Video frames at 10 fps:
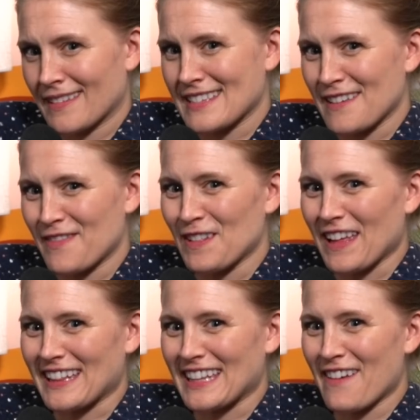Because if you
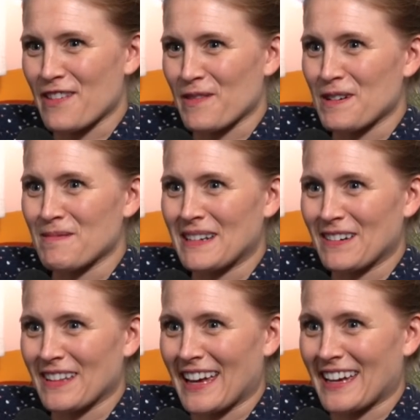like leave the room and
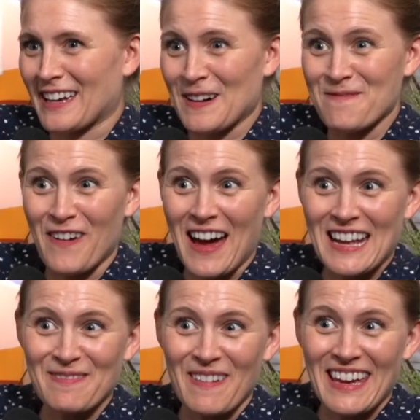you're like, come
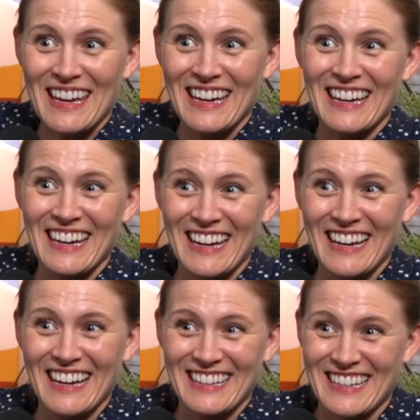find me,
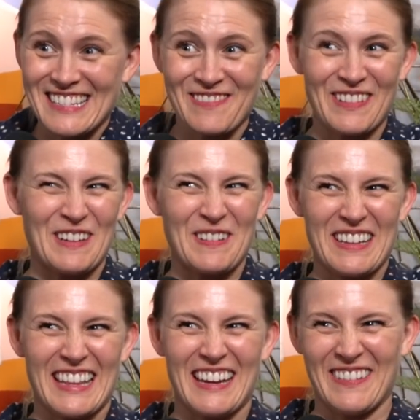it doesn't really
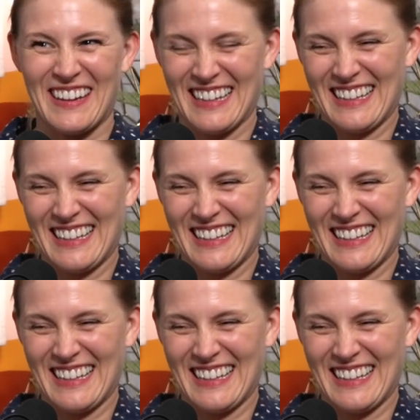work that way.